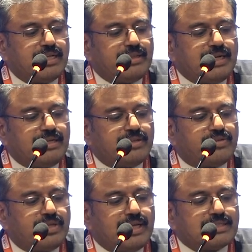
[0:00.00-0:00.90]
that
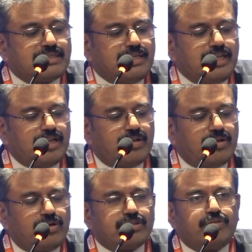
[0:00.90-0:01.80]
is extending
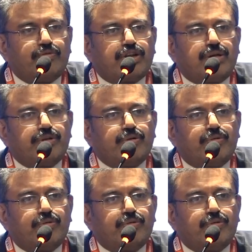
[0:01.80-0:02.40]
along the foramen